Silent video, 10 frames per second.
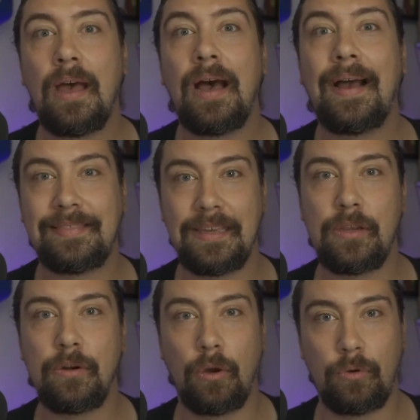I think
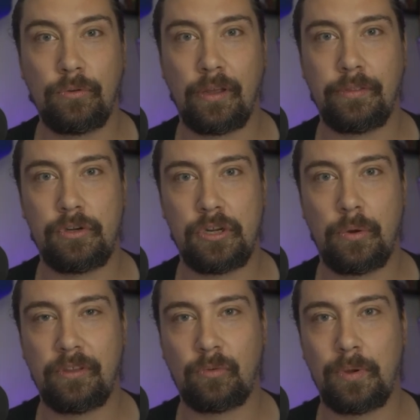you know who's on the show
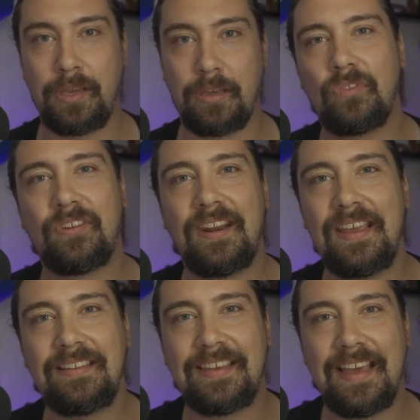this week.
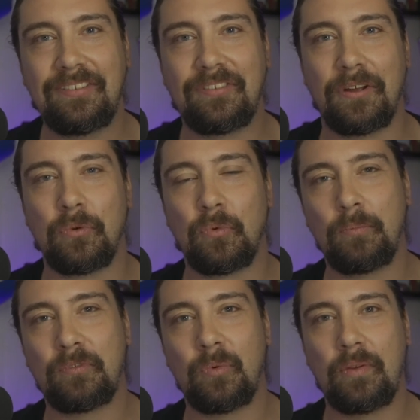Today's guest on the
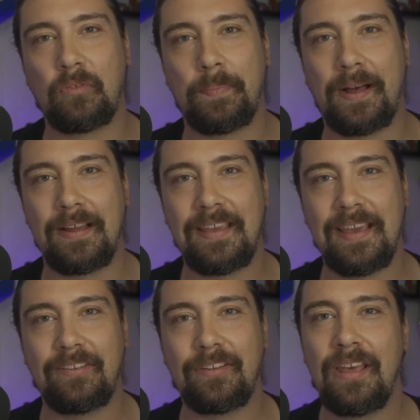Ropes N Riffs
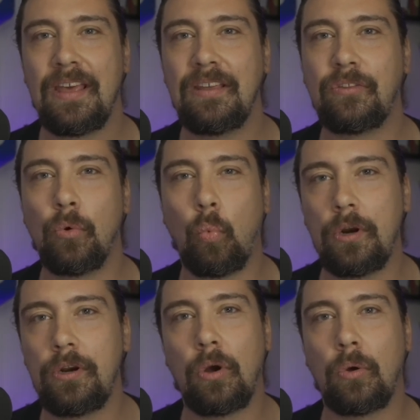podcast is the
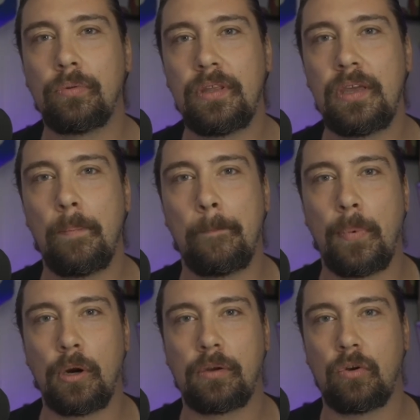one and only
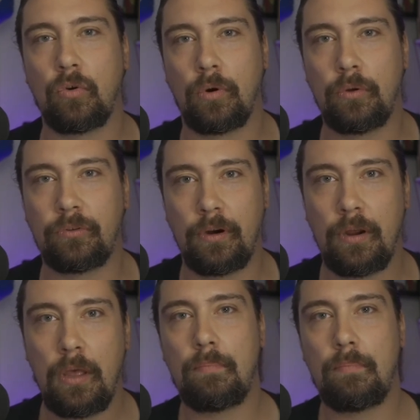Mark Crozer.